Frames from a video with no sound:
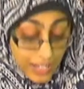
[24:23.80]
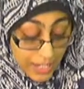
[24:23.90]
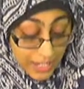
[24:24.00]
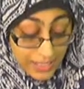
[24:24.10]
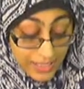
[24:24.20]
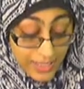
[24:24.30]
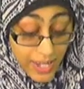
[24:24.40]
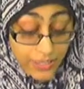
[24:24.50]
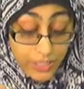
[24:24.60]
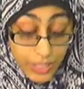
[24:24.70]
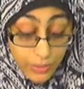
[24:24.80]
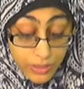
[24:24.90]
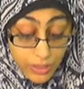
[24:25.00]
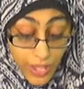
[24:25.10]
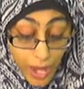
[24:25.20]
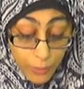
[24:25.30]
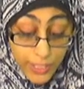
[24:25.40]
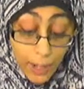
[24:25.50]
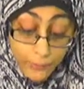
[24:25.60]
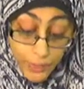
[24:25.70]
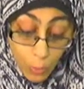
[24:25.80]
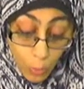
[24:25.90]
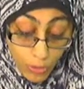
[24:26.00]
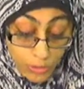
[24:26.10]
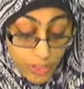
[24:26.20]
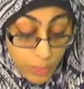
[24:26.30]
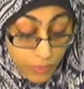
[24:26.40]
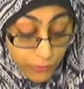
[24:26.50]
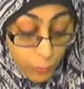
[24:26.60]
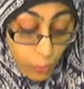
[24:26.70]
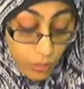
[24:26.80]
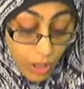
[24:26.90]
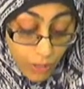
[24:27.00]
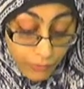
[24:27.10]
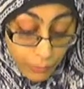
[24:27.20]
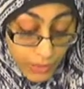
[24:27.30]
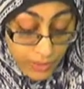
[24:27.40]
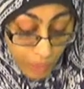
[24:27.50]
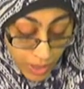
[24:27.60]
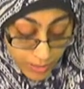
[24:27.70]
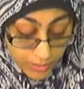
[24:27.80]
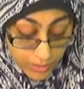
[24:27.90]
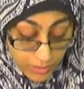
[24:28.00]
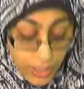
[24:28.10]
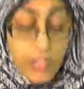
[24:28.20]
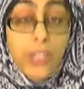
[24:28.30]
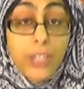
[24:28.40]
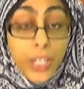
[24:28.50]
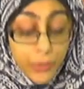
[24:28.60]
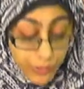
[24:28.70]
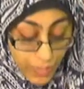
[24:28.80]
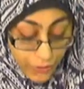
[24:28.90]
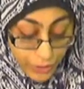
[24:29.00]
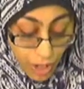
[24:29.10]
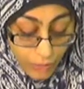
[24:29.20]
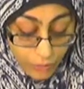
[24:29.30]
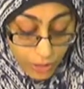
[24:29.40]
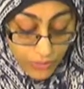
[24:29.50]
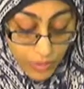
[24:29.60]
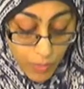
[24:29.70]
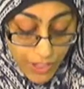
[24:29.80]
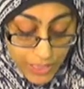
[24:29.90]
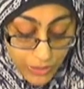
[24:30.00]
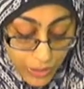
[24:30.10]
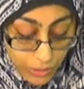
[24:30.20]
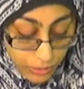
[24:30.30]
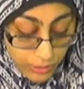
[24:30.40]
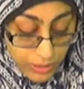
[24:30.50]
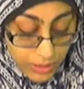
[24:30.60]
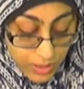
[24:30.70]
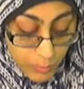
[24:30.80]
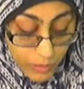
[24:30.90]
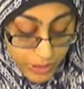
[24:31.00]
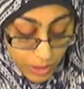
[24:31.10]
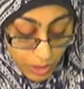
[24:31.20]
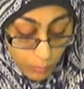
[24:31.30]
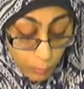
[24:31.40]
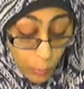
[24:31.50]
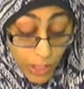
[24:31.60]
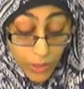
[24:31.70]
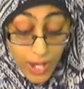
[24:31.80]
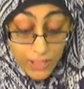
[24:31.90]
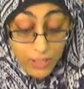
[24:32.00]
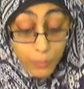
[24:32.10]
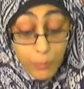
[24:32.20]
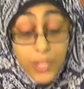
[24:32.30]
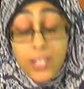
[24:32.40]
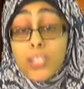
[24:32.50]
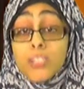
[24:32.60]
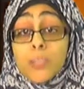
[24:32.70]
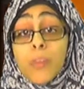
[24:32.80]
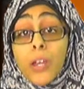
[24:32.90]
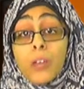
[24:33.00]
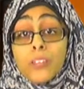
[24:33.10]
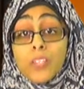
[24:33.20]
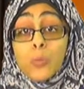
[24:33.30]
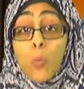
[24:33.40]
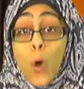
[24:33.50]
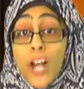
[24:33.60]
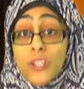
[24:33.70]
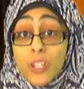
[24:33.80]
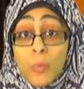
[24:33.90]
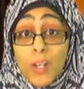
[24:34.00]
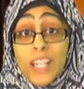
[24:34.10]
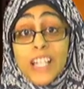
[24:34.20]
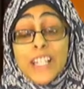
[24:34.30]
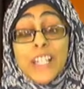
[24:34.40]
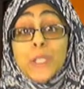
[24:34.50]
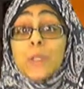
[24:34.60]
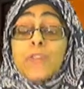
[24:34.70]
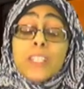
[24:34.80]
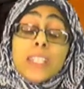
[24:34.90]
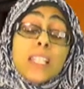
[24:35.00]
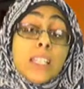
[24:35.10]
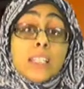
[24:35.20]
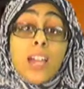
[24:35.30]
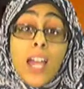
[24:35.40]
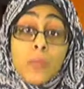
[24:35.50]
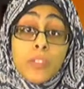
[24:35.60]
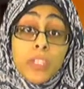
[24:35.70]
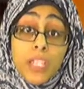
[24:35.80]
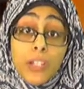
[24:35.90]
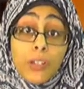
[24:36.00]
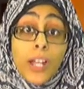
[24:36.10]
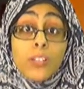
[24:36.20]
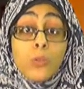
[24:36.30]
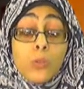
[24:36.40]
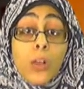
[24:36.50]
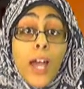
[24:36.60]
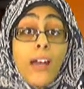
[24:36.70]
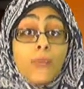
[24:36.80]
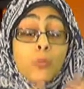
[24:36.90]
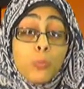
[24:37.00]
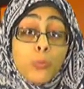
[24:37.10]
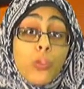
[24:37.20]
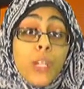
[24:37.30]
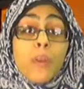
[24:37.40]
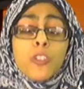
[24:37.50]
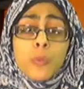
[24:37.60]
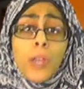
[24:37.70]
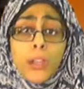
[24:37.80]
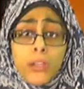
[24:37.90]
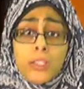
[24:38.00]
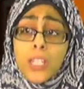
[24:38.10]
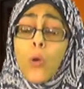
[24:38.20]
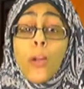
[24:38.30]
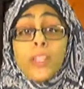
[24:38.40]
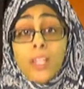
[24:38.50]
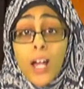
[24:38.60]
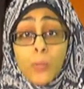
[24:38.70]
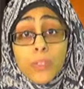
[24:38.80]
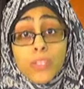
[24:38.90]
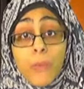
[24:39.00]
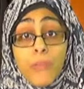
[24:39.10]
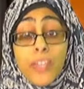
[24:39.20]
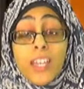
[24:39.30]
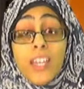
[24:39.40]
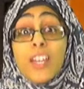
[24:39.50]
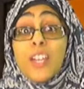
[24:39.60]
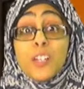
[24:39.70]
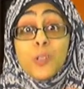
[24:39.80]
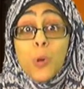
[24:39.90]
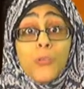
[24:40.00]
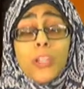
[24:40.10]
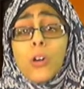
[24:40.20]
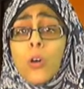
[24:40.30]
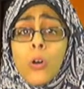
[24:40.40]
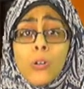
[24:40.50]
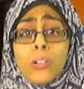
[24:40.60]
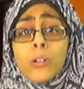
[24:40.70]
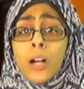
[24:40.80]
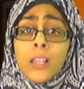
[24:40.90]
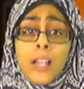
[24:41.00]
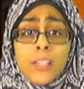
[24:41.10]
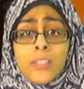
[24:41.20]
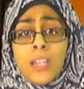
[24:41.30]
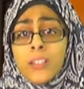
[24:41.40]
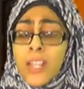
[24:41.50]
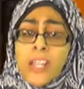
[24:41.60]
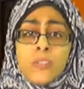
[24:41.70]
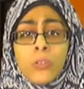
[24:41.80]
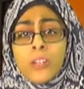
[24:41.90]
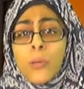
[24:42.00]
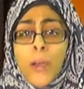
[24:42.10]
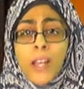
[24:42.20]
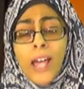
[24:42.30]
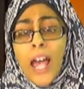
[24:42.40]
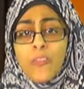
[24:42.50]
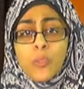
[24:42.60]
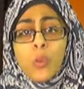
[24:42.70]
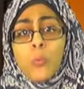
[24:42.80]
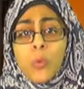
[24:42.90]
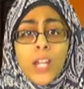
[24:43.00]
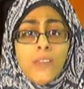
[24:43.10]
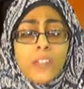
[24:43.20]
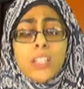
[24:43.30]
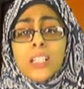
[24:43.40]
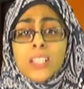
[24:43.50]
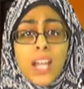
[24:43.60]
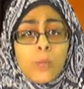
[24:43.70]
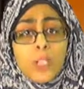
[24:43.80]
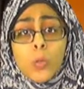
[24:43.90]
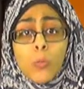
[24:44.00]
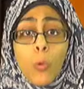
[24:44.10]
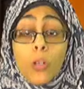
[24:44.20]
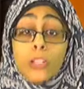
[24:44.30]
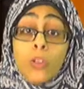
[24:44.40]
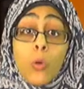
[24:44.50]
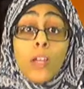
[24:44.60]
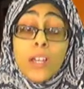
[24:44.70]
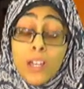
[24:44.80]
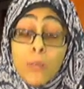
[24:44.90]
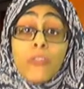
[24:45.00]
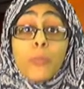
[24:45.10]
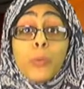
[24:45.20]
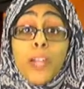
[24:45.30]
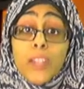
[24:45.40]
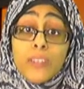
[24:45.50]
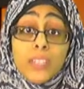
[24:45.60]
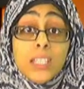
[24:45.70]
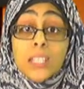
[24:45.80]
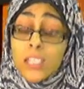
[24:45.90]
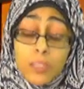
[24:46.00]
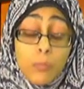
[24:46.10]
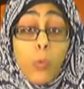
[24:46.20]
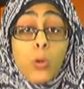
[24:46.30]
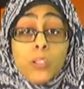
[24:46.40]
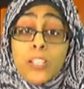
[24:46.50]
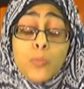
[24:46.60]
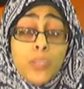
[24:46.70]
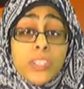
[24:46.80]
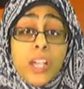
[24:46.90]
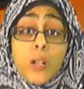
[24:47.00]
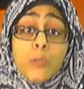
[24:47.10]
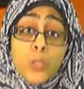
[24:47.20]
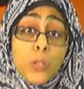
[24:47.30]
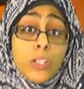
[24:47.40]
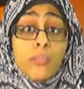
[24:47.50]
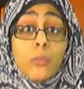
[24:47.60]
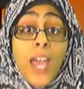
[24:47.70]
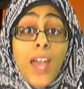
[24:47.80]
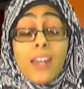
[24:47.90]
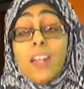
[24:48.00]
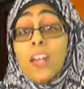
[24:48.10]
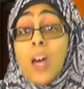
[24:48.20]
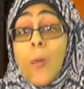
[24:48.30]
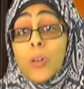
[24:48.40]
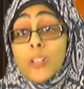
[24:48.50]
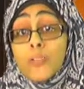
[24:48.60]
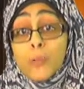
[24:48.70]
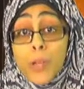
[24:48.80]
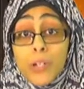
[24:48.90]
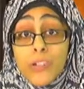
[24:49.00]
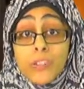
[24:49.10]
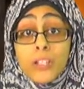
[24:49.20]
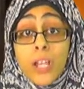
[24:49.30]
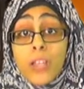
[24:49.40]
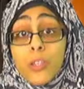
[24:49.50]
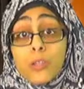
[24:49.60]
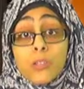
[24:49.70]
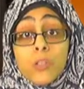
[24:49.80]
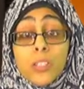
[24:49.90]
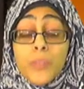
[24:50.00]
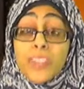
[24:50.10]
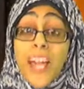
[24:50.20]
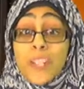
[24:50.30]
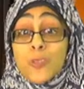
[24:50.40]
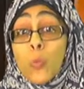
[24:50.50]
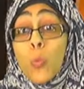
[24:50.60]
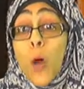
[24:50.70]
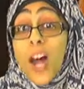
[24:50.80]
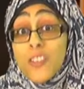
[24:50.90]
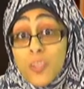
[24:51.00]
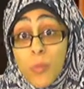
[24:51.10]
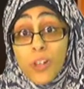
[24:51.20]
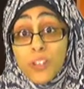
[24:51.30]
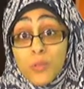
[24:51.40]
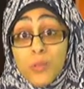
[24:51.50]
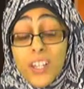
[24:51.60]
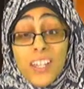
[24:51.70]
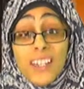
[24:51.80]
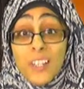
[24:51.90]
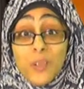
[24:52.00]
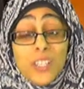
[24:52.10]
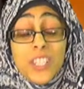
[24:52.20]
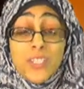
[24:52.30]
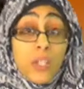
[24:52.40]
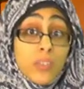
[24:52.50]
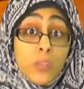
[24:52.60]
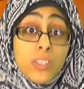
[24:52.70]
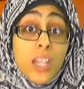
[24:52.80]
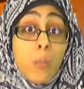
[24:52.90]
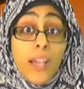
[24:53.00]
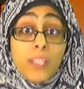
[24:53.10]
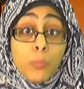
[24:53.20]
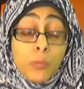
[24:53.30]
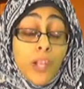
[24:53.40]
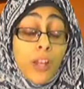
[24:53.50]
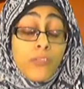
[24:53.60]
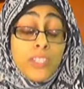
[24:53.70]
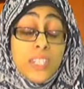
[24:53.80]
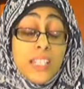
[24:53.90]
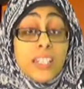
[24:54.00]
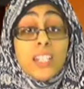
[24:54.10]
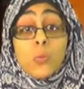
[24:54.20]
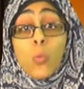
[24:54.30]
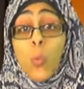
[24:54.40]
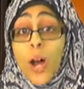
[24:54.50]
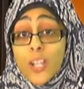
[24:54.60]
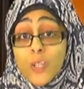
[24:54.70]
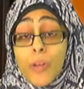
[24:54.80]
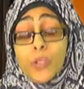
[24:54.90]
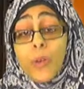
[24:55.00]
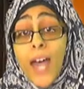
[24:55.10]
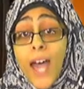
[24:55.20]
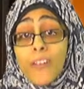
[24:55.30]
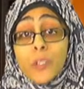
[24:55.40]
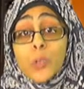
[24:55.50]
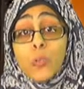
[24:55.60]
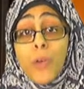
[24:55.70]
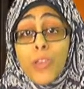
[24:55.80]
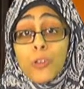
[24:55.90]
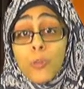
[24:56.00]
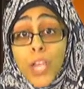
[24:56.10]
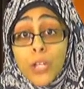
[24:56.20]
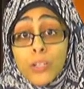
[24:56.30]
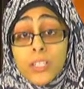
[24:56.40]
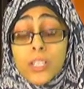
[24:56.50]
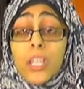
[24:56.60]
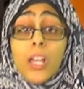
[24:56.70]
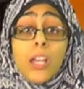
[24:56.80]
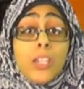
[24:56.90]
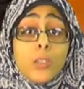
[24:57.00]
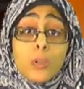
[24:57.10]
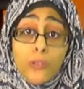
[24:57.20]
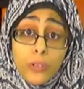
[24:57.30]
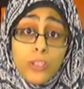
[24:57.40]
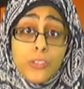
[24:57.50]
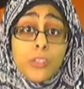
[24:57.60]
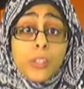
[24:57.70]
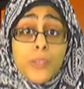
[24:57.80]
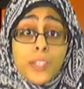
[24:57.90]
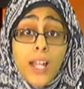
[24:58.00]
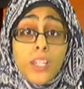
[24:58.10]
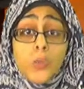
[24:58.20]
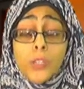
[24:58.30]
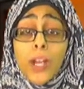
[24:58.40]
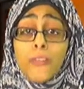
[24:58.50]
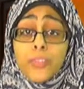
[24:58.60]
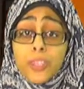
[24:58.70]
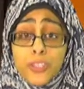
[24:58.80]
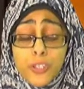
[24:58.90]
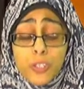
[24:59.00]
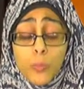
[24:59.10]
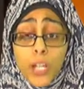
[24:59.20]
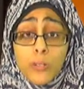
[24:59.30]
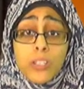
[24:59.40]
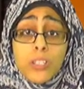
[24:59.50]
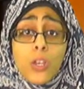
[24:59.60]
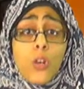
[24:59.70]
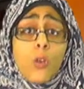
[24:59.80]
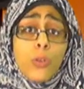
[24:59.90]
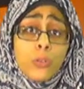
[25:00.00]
it is necessary to carry out the orders before offering namaz. Here again, the offering of namaz at the earliest is mustahab, whereas obedience to parents is wajib. So if fazilat time is here and you have to pray, but your parents say, oh, I need help with something, don't think, oh, Allah's there, the angels are waiting, I have to go pray, fazilat time is so important. No, praying at fazilat is important. It's mustahab. Do it if you can. But if your parents are telling you to do something, that's wajib on you. It's not even mustahab like praying on fazilat. It is wajib, and you have to obey your parents. So if you're in a circumstance where you have to listen to your parents or